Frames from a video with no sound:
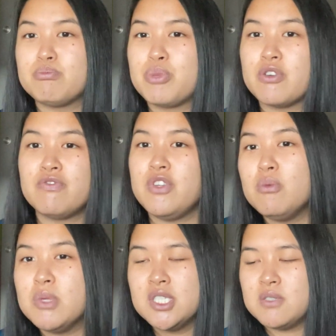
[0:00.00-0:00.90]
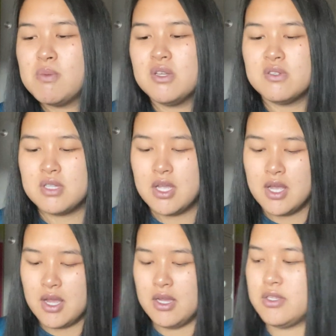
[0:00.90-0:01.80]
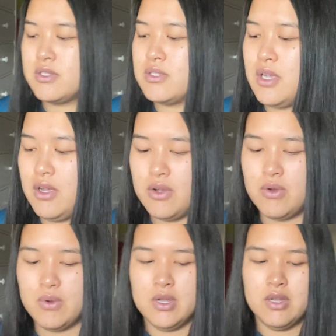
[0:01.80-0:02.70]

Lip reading: perfumey smells. So